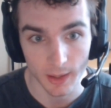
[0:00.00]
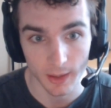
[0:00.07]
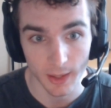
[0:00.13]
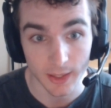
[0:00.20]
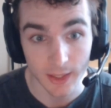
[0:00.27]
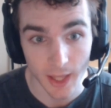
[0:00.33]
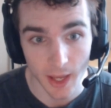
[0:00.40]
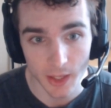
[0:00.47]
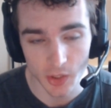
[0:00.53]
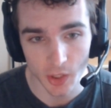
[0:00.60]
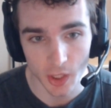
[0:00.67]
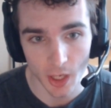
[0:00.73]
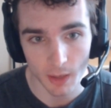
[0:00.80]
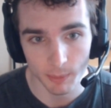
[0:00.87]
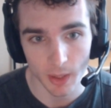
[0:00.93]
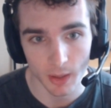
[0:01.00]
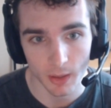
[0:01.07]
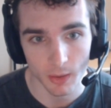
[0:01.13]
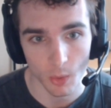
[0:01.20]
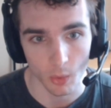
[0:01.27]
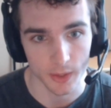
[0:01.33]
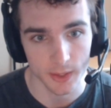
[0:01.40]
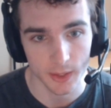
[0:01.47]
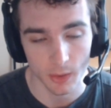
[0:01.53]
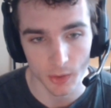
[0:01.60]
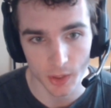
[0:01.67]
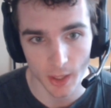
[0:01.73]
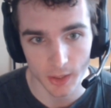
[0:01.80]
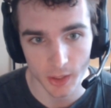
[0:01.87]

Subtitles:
engaged champion or a skill shot